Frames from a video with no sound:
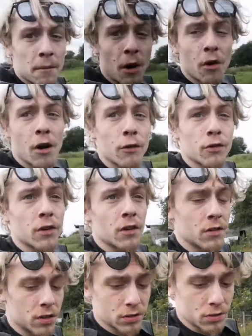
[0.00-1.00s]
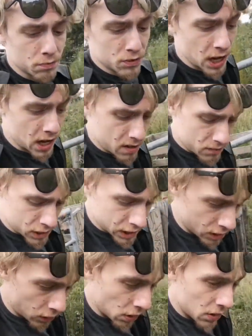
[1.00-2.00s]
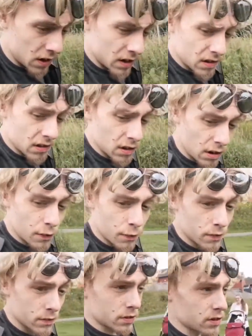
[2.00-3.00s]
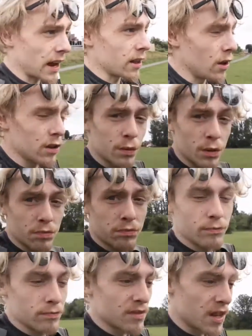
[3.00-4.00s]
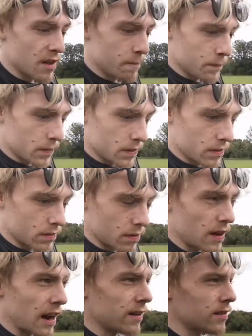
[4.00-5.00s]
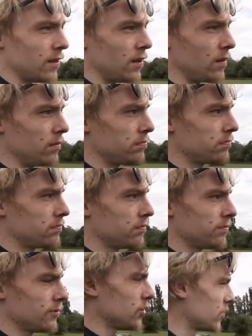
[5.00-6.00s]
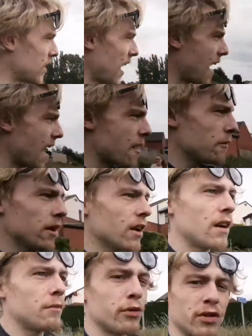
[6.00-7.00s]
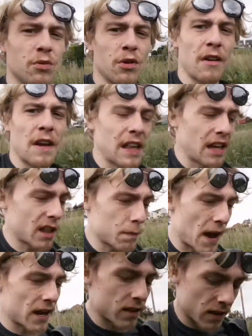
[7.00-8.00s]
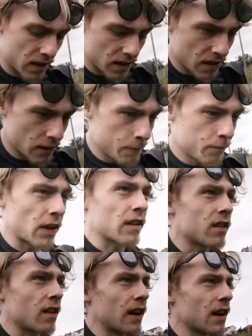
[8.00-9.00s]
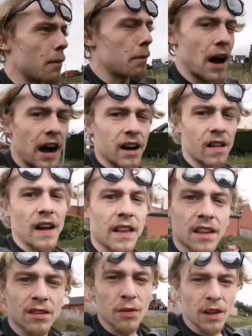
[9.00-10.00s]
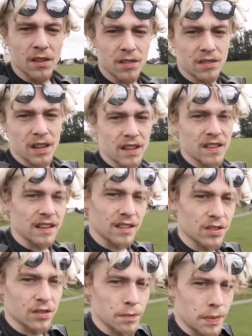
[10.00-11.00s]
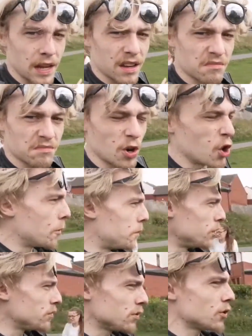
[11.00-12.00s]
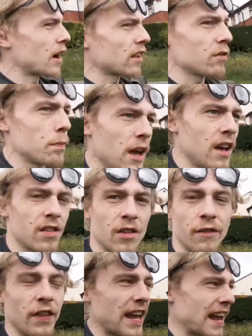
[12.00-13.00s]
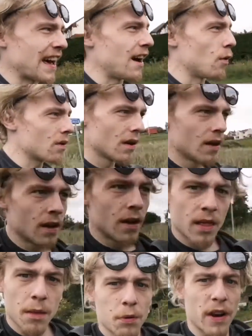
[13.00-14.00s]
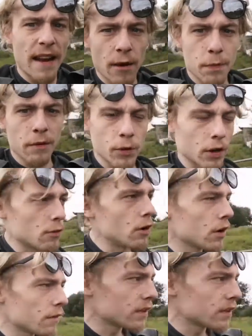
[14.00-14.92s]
here more often and just come see donkeys and stuff and just say hello to them. It's a nice little, just the area. And plus, you wouldn't really expect it next to like a park like this, really, because like I said, it's just a big open grass space. So if they get out, they bloody end up eating bloody road